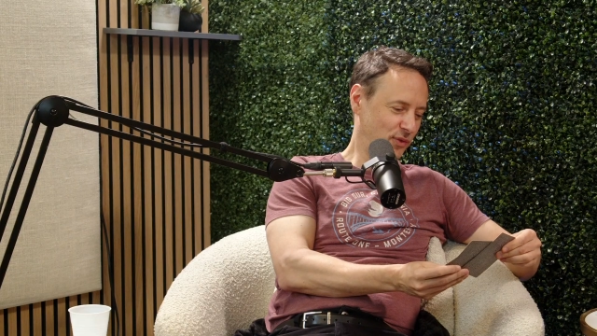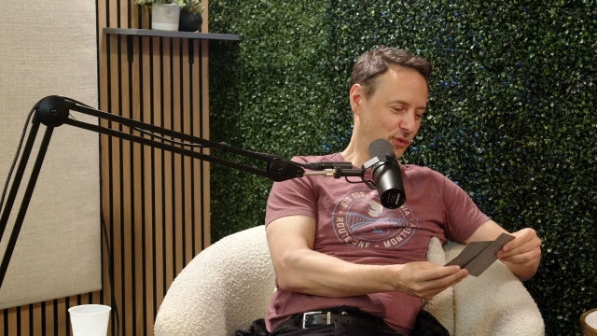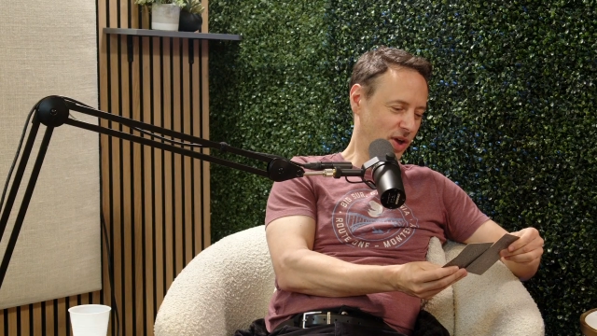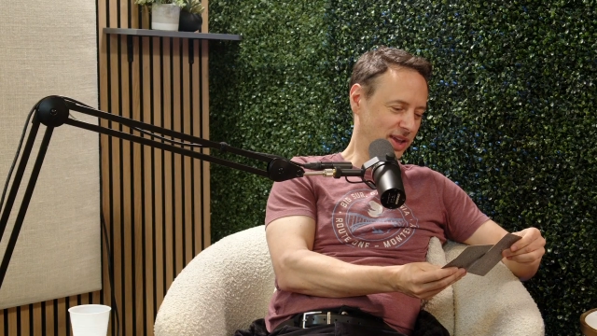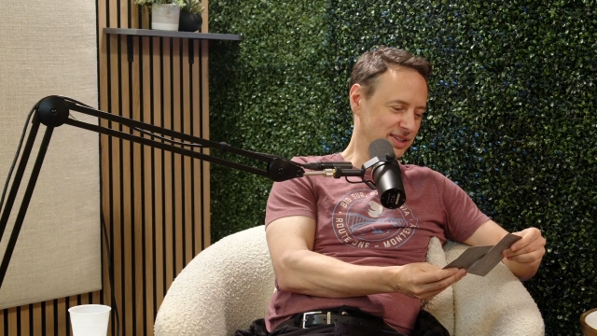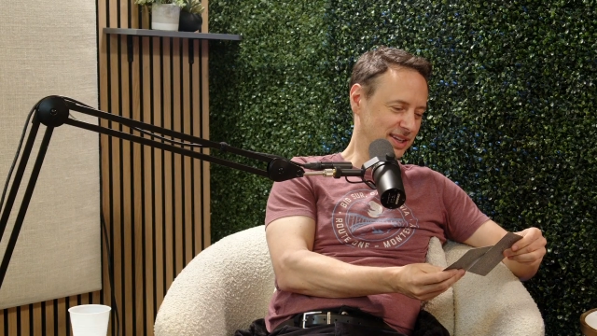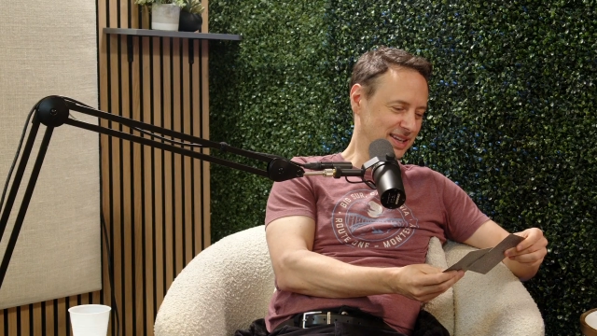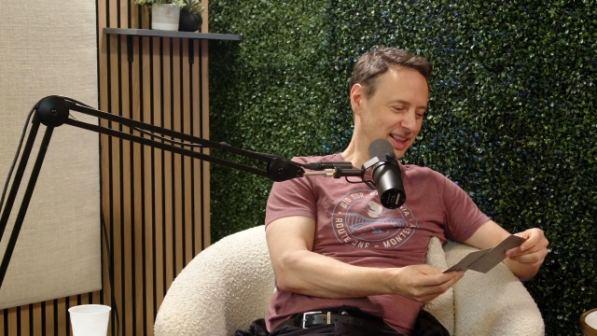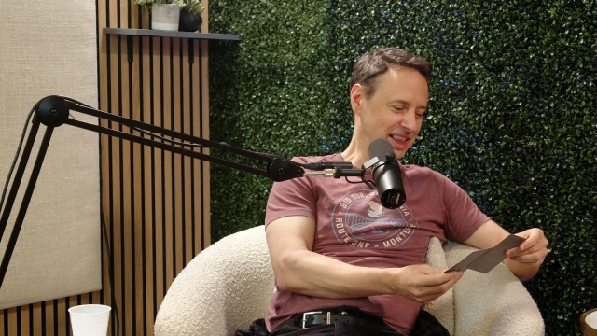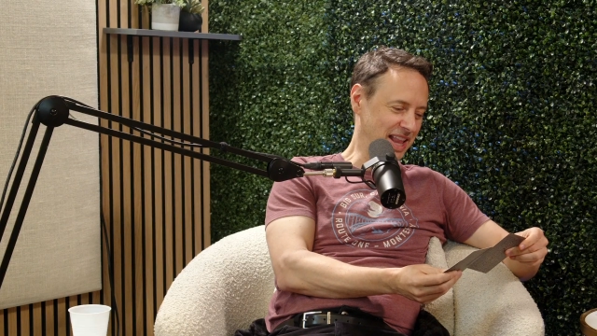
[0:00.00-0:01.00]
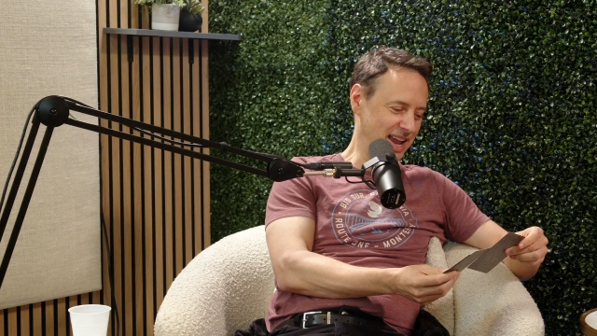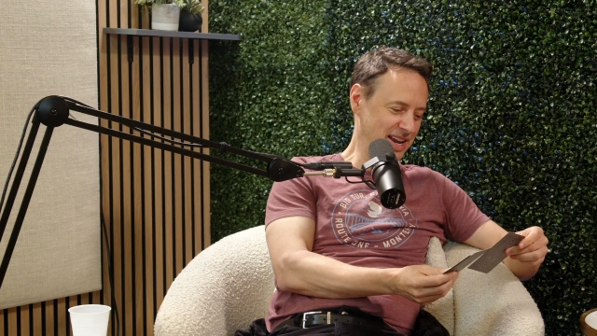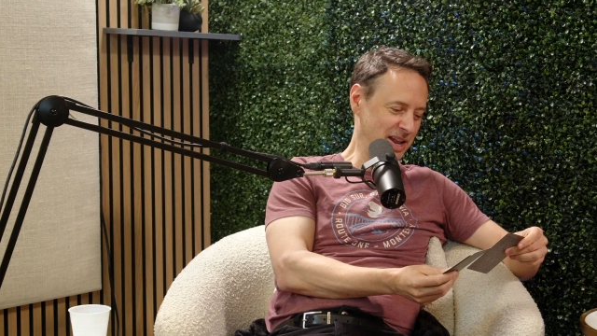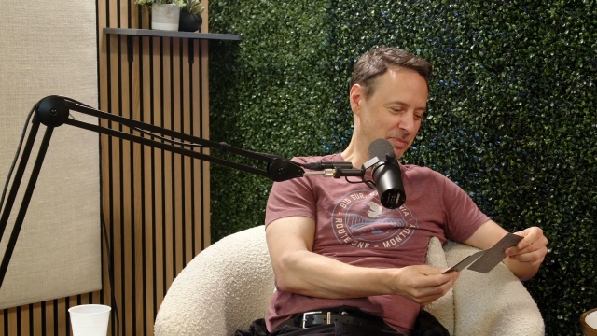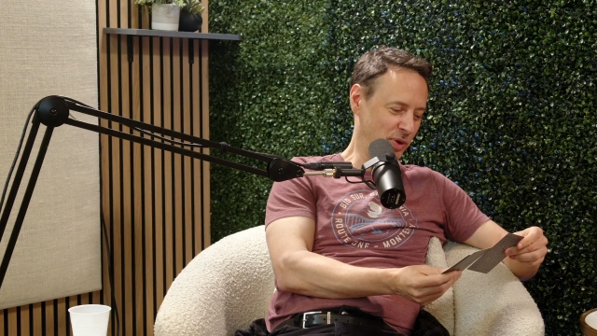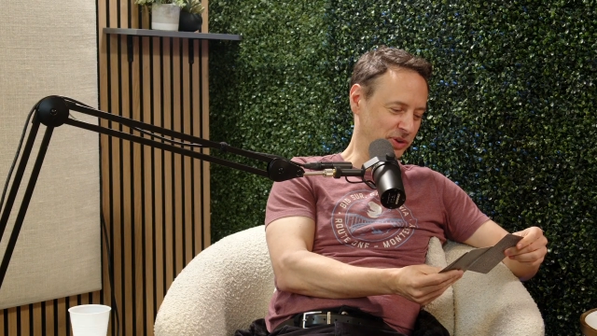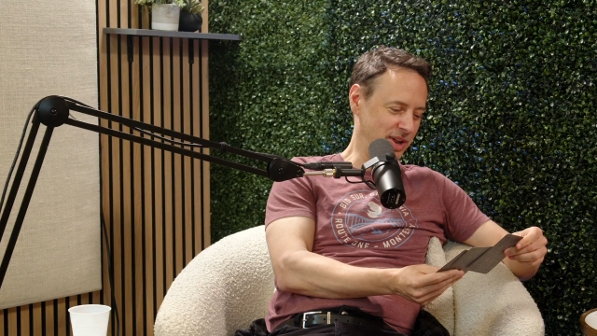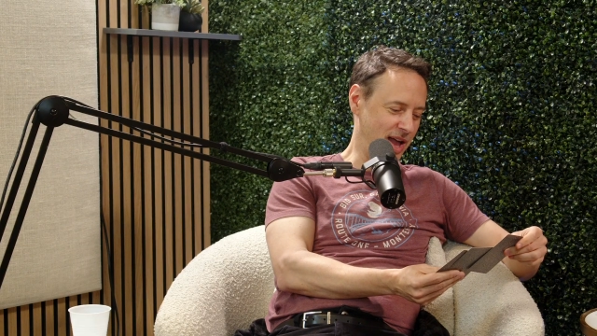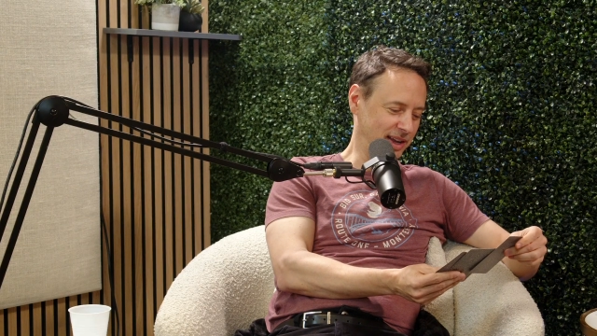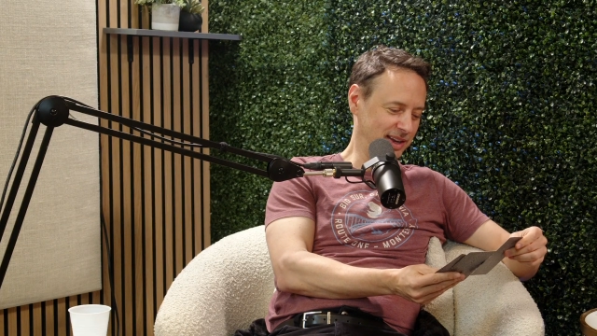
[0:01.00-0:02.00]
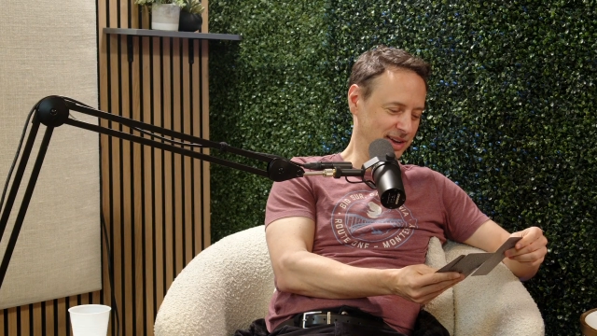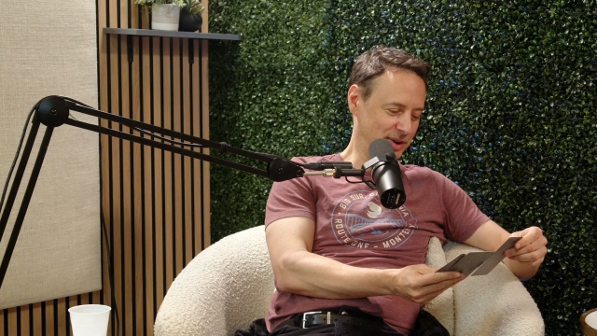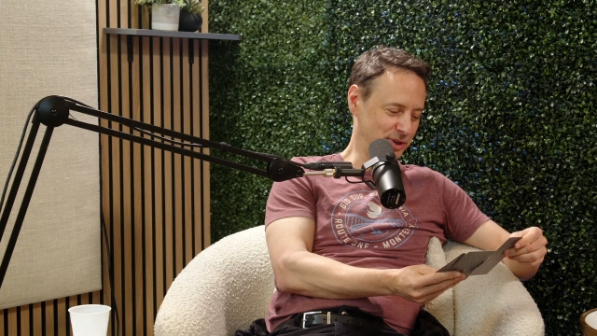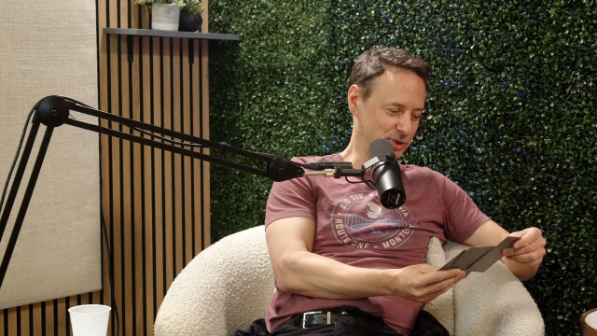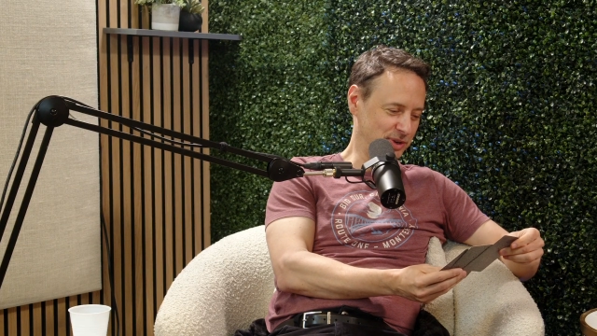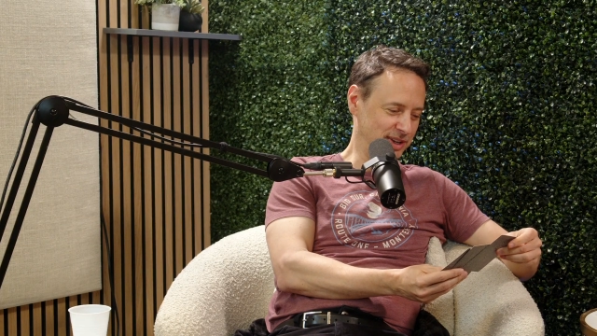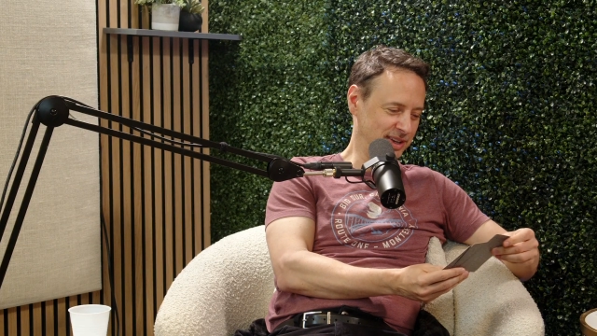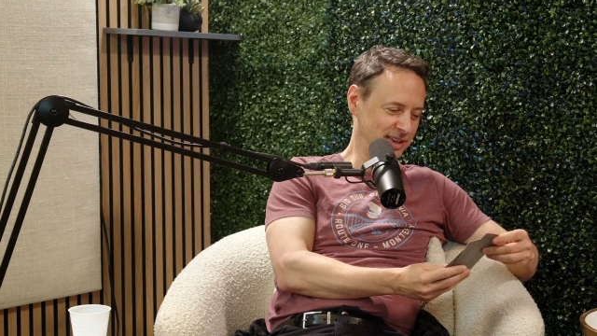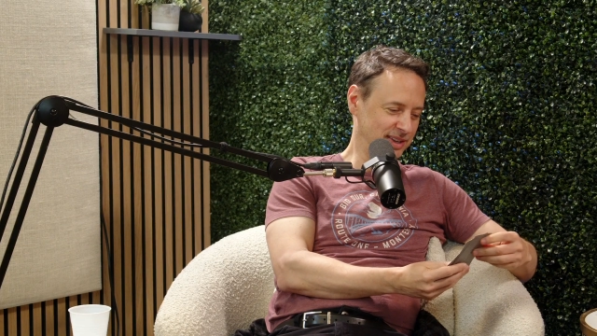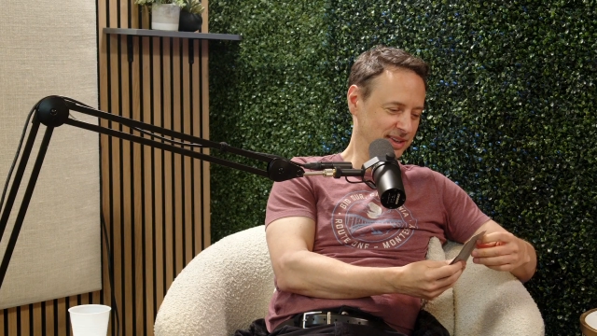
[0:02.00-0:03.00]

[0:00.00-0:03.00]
the fuck is? It's a lightning bolt knocking down a tree. All